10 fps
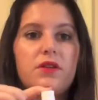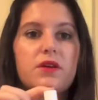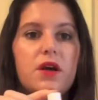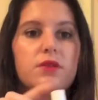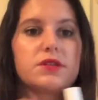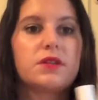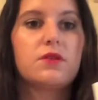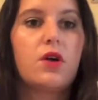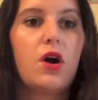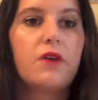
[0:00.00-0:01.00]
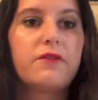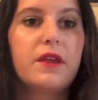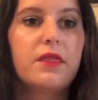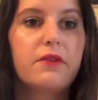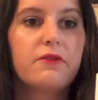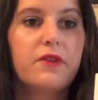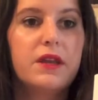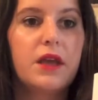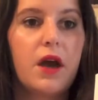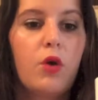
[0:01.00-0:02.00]
The color's a little off in the
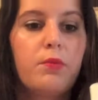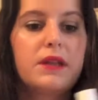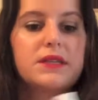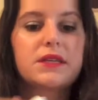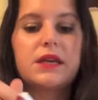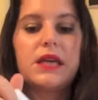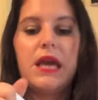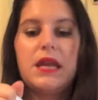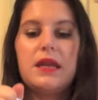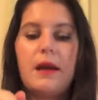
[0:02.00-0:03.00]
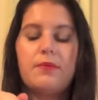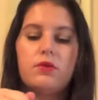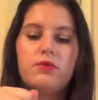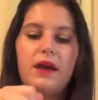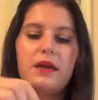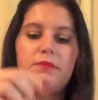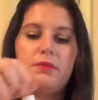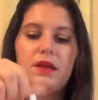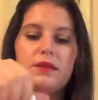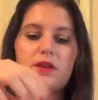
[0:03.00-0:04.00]
video, but it's like a candy apple red,
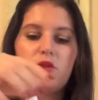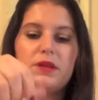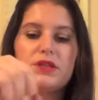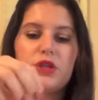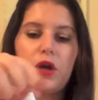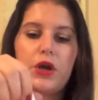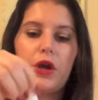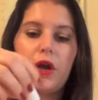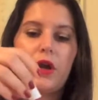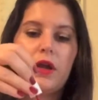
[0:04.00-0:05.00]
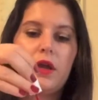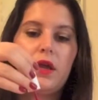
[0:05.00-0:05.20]
maybe a little bit darker.